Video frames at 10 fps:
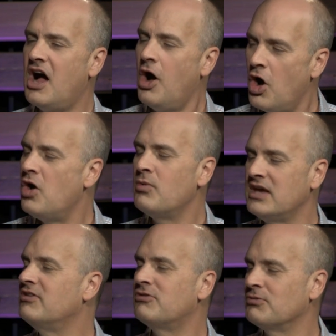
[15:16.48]

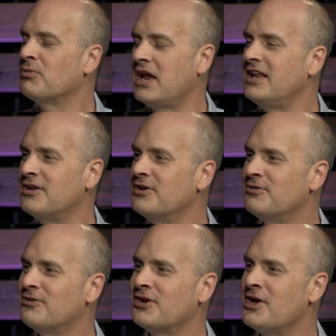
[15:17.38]
always ready to,
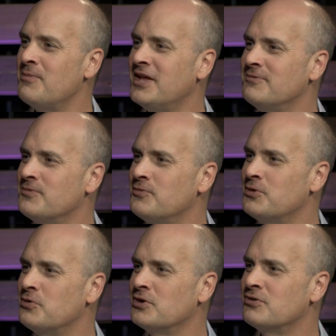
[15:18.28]
to right. come in
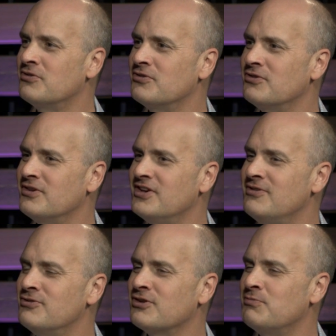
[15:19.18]
when we'll
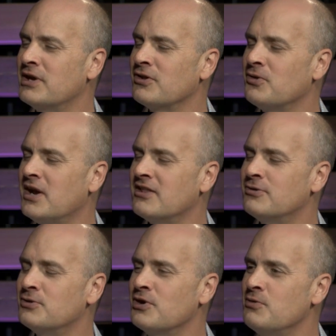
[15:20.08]
even just barely crack
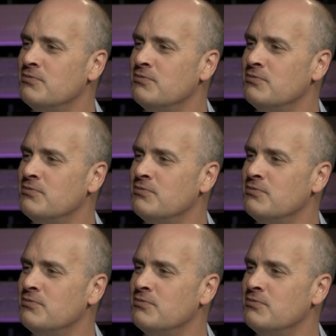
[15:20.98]
the door